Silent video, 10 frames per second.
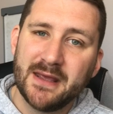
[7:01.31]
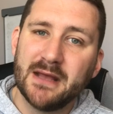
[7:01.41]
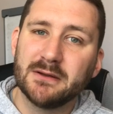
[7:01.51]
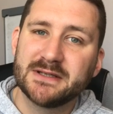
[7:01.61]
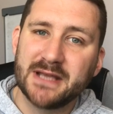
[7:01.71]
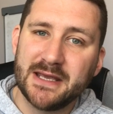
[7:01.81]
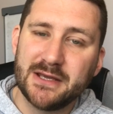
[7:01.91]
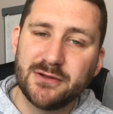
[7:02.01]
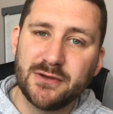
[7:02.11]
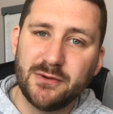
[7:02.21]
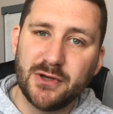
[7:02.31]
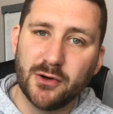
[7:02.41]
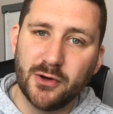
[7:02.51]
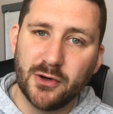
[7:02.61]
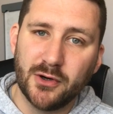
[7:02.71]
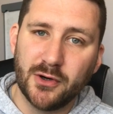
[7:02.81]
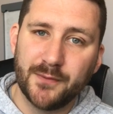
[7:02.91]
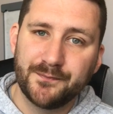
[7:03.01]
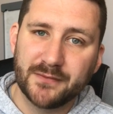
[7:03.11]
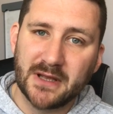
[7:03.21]
It'll take you to
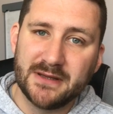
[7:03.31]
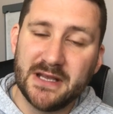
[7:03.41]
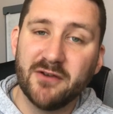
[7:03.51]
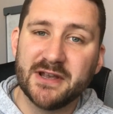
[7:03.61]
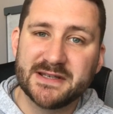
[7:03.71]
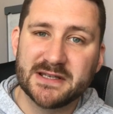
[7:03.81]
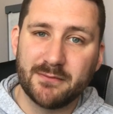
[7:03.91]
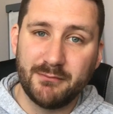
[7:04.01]
your nearest